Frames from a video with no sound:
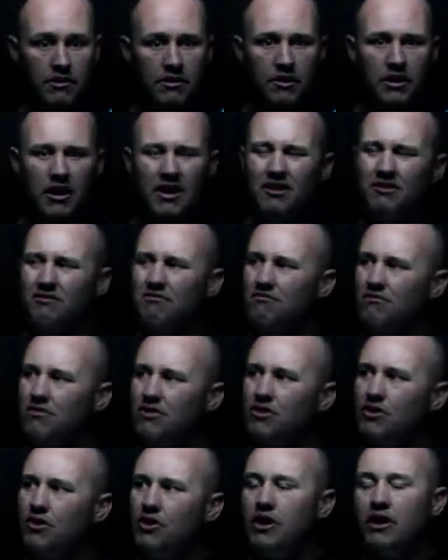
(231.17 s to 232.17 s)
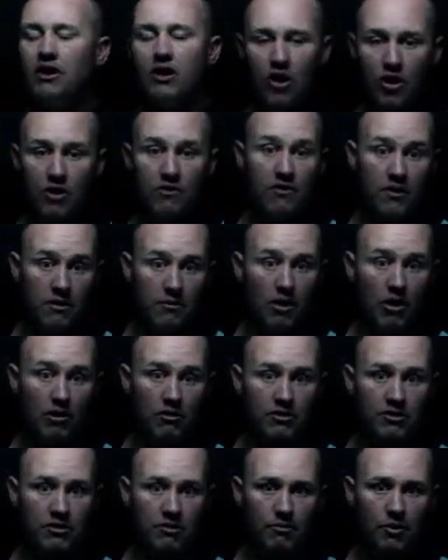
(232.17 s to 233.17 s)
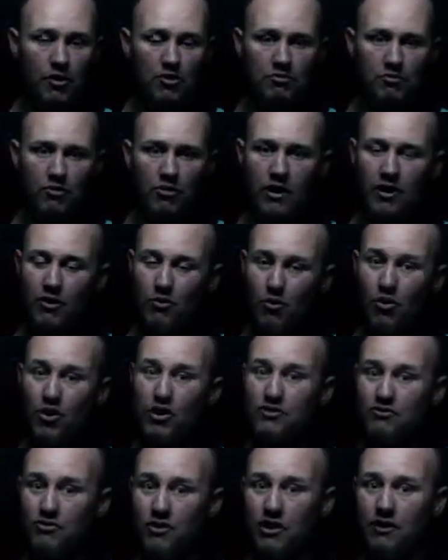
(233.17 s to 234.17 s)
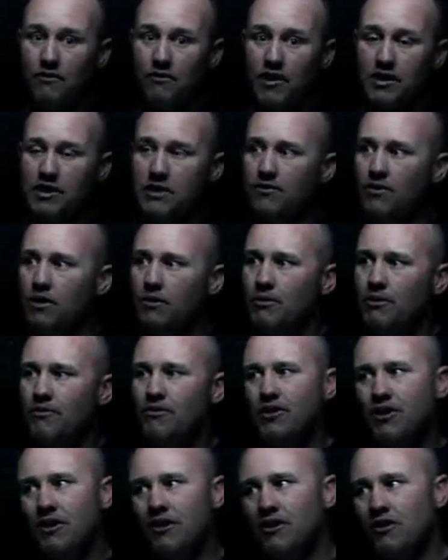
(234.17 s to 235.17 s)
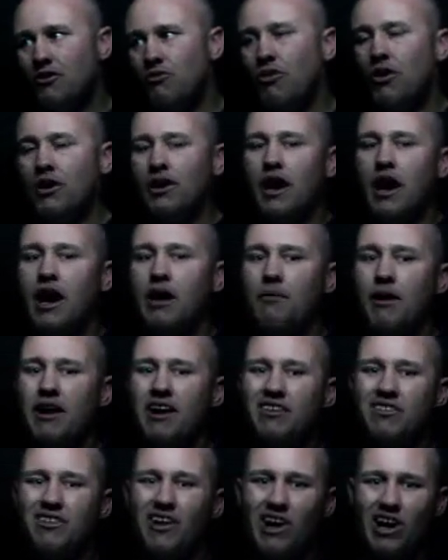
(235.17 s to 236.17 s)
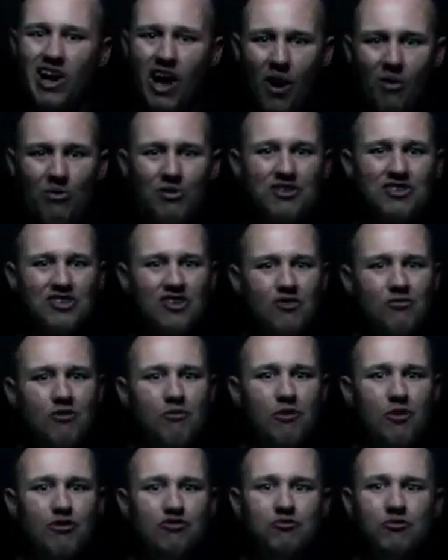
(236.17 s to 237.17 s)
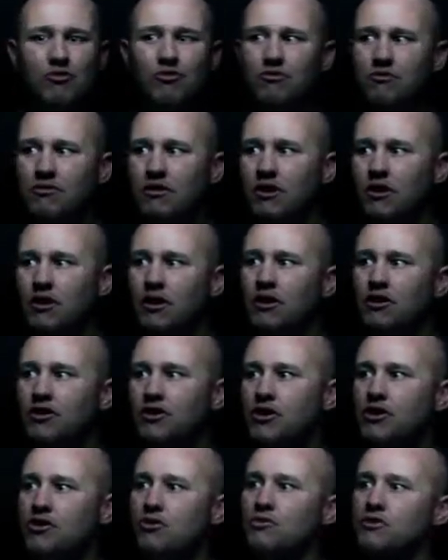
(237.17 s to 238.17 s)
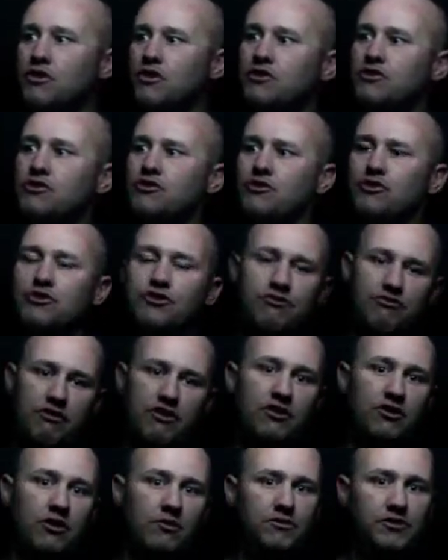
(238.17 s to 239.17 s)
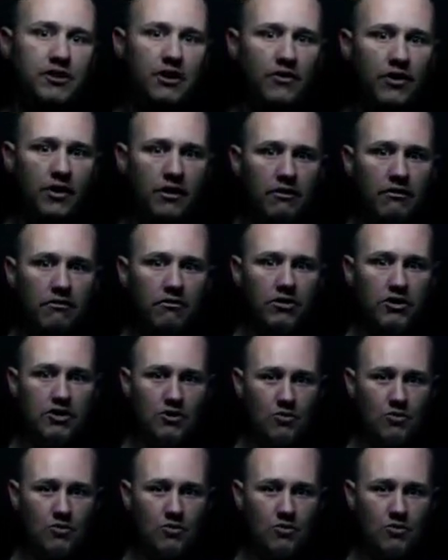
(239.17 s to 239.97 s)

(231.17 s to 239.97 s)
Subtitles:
Now, you can go for the lowest common multiple and it works really effectively, but if you don't quite know how to make it the lowest common multiple, you can also just use 3 times 7, which is